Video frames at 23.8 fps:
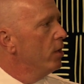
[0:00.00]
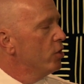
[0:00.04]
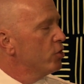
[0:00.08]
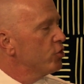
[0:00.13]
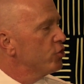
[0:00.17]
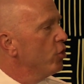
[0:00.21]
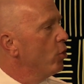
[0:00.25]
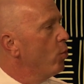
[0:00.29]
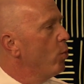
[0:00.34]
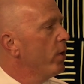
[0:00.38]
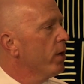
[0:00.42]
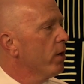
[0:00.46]

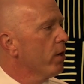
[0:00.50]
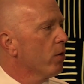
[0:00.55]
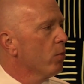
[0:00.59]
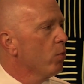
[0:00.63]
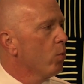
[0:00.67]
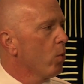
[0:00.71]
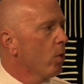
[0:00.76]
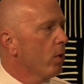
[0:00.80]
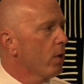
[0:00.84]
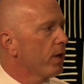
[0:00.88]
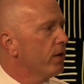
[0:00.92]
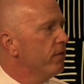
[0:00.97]
So we're
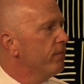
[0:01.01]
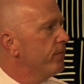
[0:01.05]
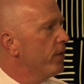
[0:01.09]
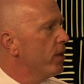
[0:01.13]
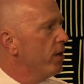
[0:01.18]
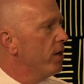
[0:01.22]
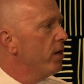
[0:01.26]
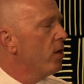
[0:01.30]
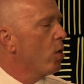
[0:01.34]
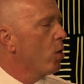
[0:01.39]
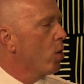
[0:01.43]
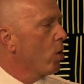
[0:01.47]
working
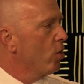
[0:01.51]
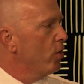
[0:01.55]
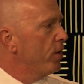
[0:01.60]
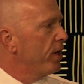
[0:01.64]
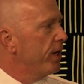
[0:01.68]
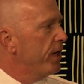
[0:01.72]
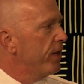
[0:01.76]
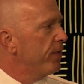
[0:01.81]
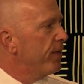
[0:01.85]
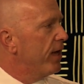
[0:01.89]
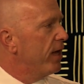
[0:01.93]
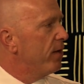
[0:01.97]
very hard to
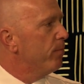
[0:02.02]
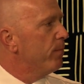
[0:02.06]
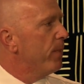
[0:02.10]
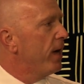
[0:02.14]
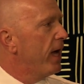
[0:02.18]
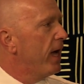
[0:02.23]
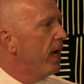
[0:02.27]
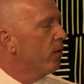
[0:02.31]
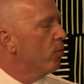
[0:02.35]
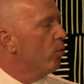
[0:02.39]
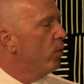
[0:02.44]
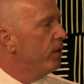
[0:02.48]
get that
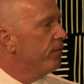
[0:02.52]
back.